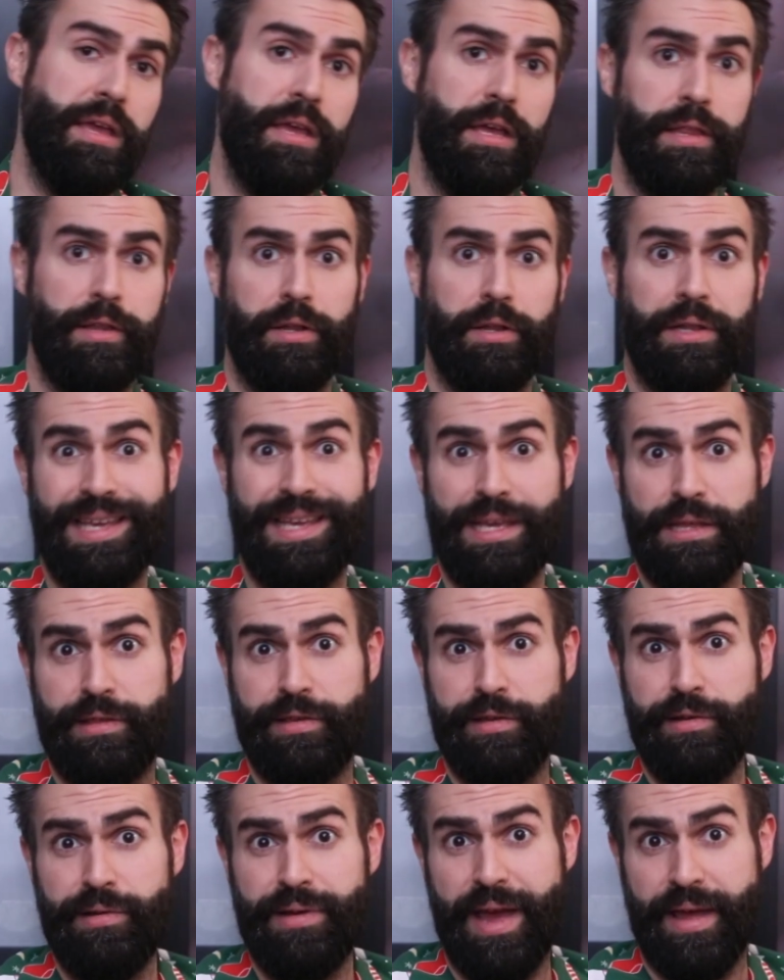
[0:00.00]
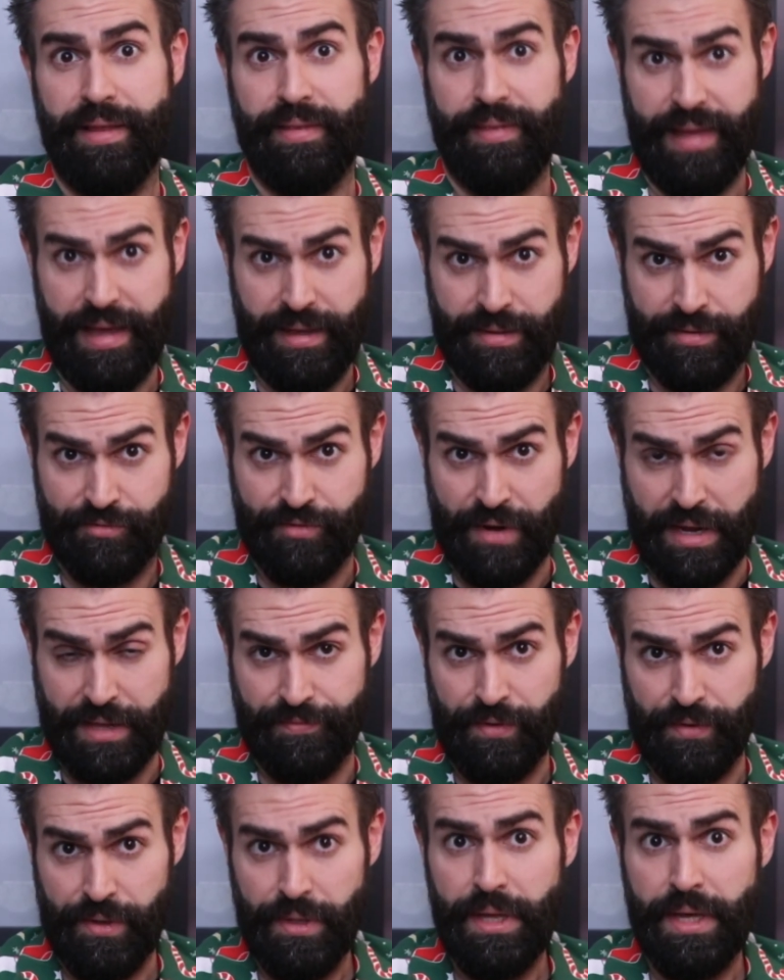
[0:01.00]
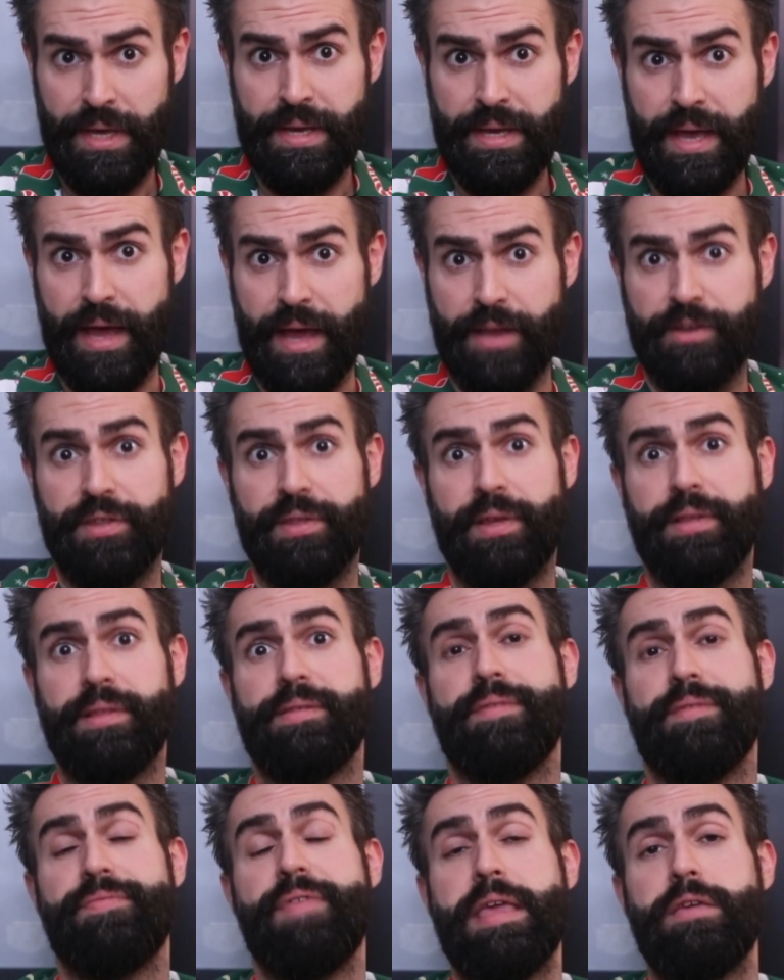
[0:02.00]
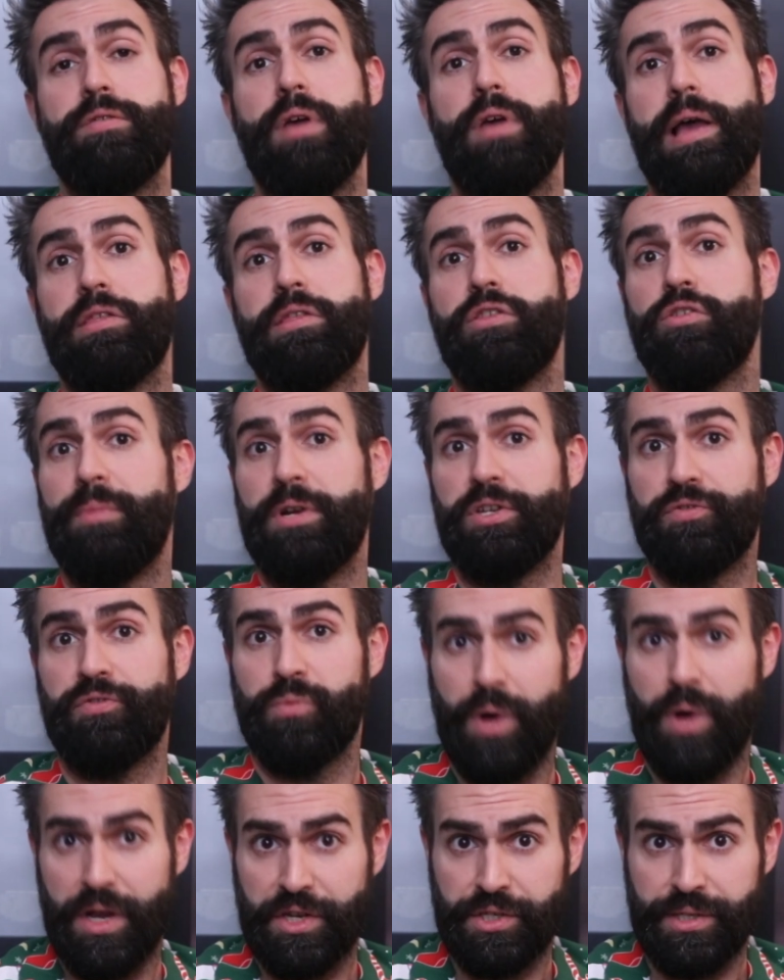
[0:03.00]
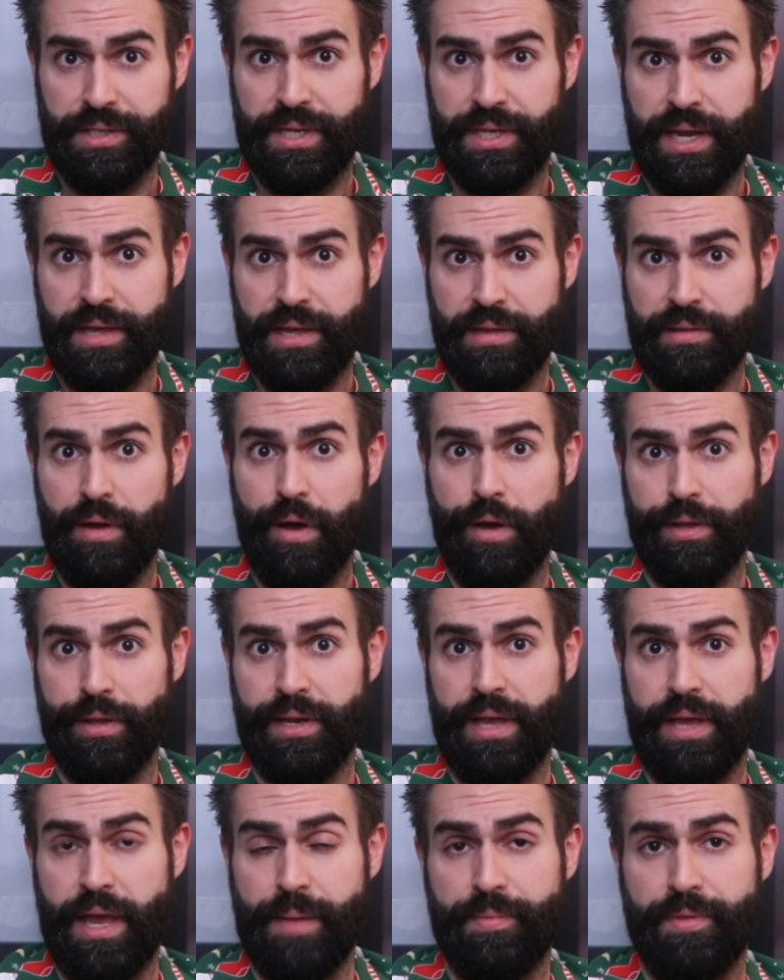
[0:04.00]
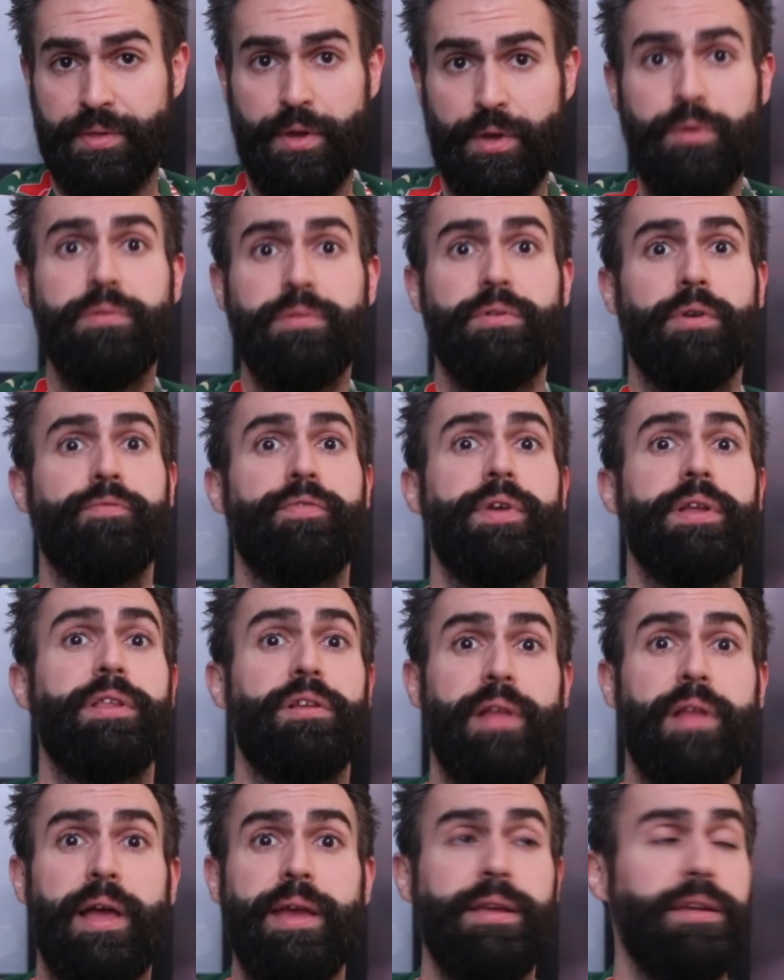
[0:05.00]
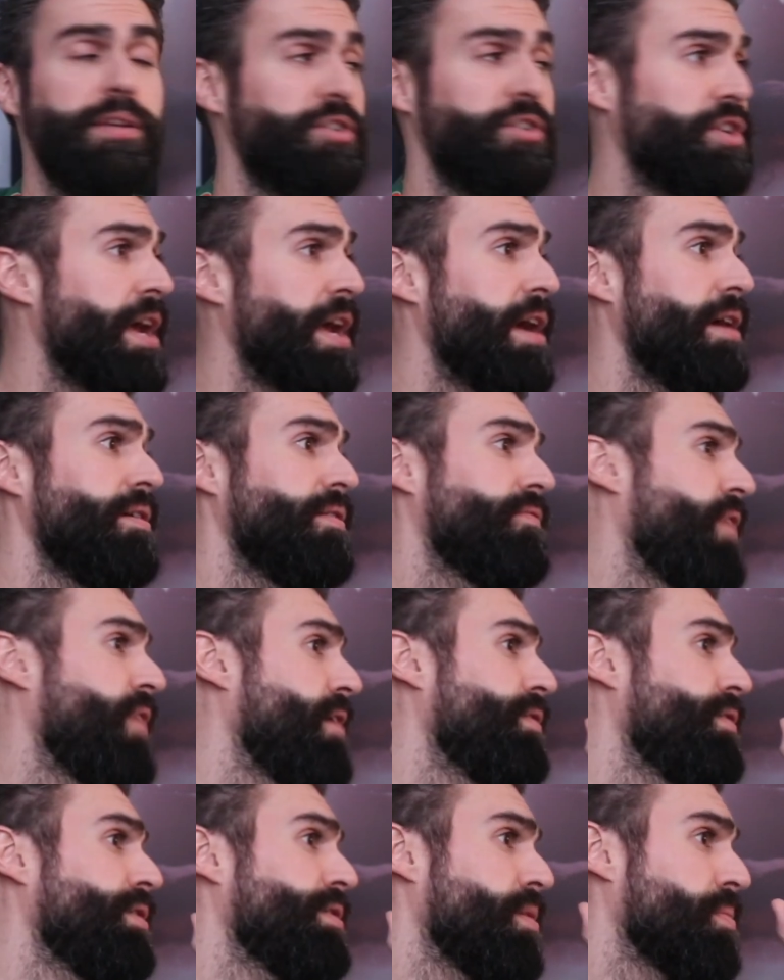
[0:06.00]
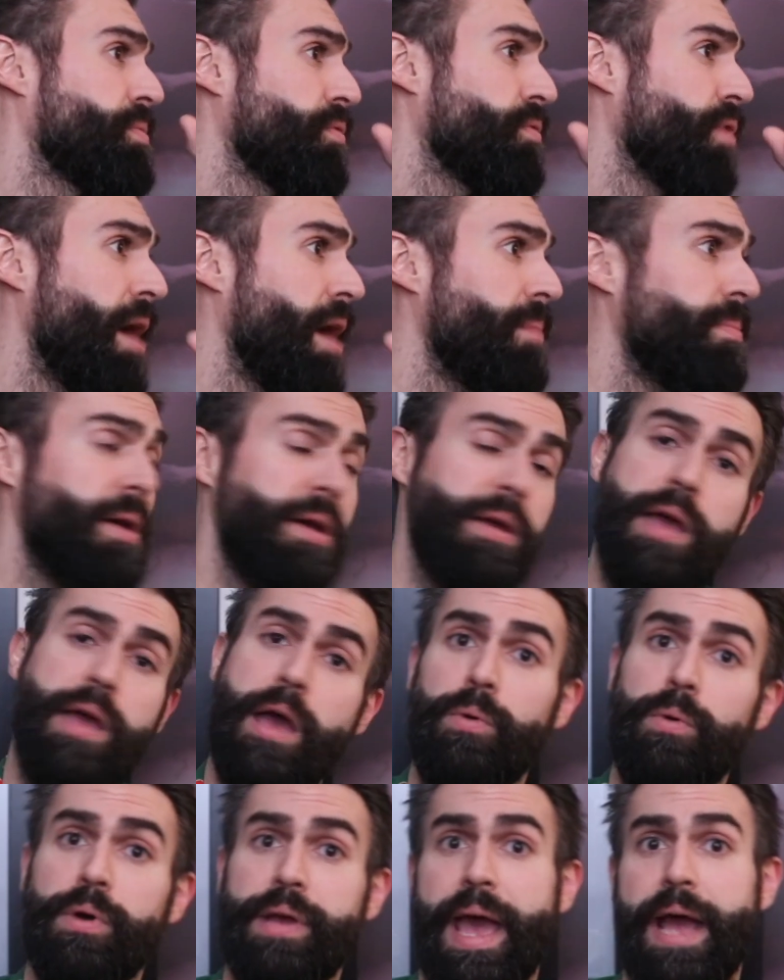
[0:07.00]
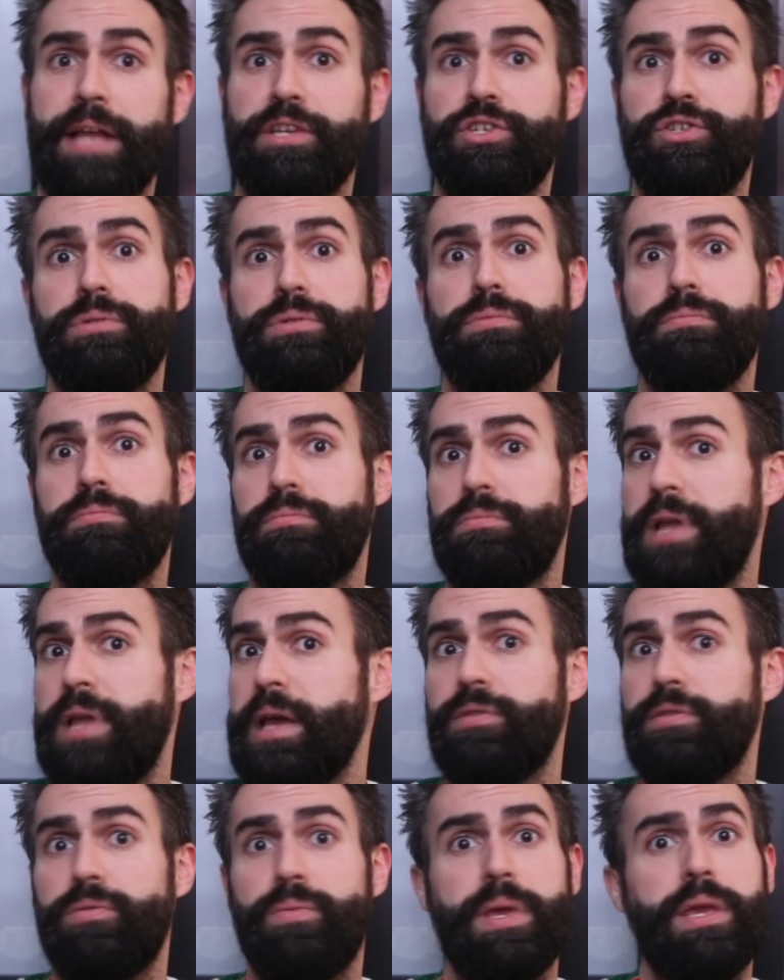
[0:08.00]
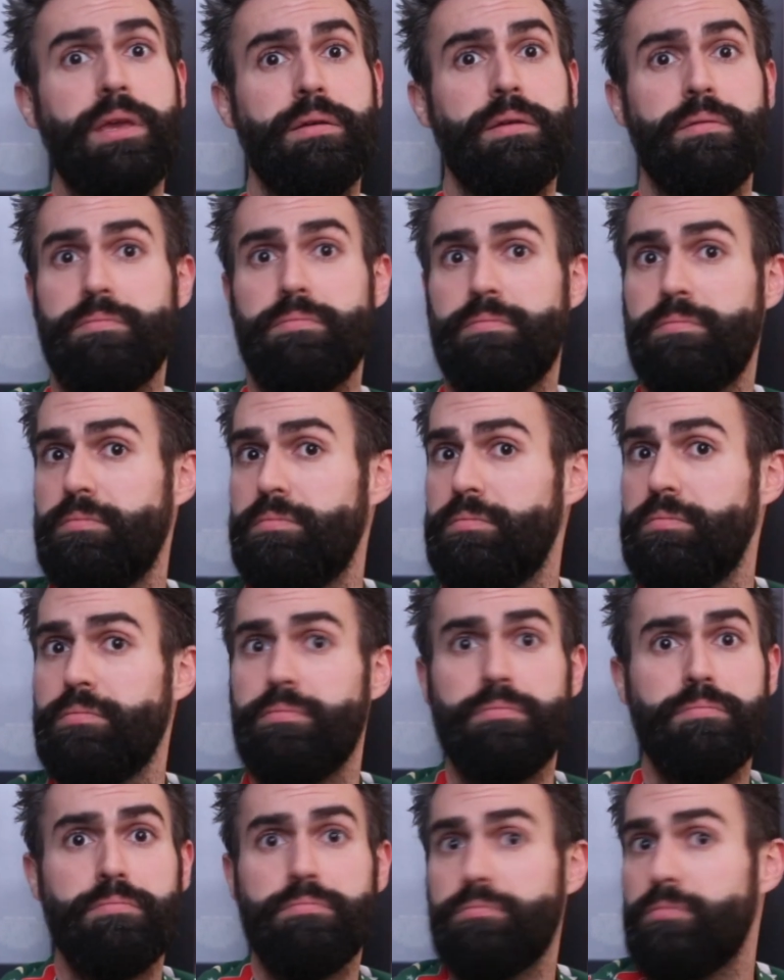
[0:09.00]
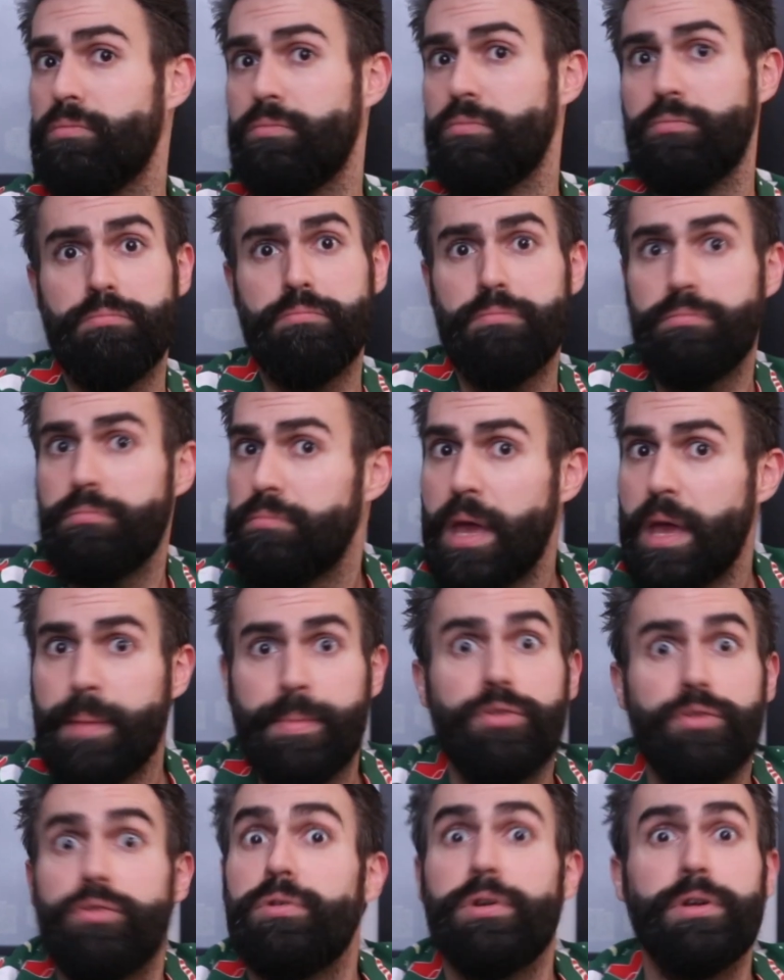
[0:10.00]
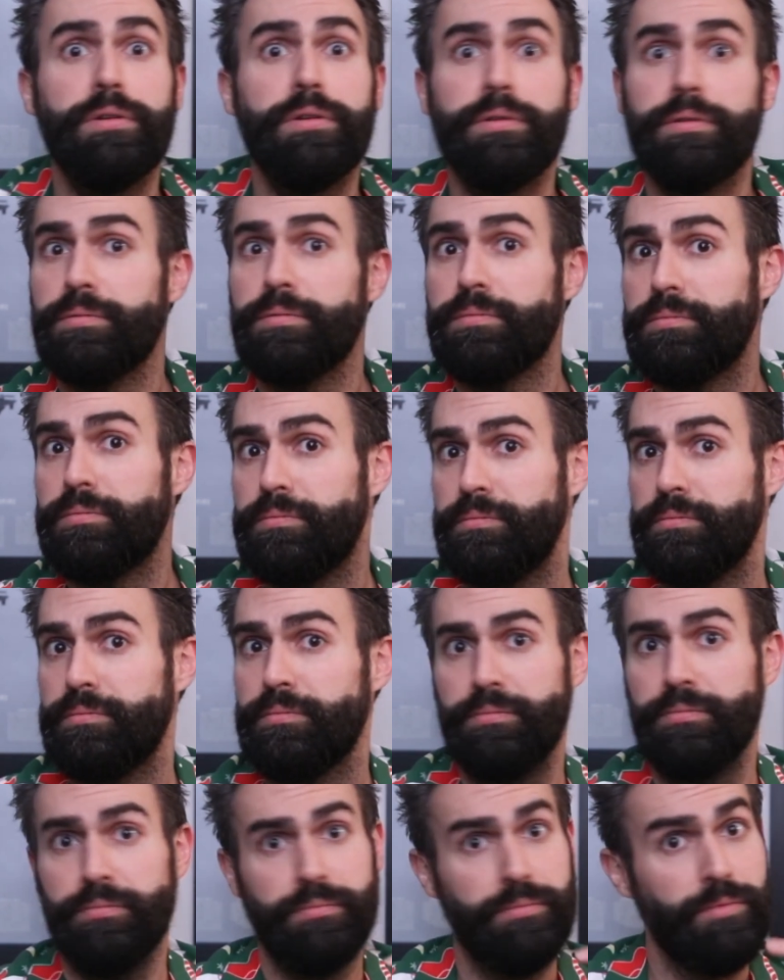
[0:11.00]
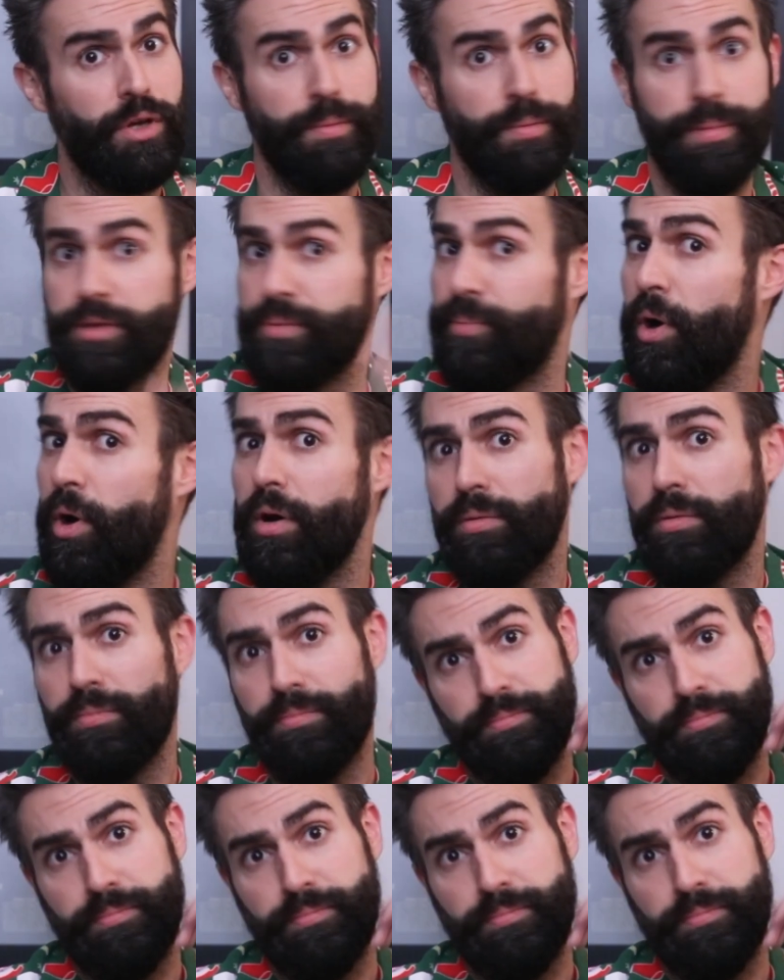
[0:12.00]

a little easier and less stressful. I'd just like to say thank you guys so much for watching today's holiday episode. Don't forget to like, share, favorite, subscribe, and we'll catch you next week. Maybe sooner. Could be tomorrow.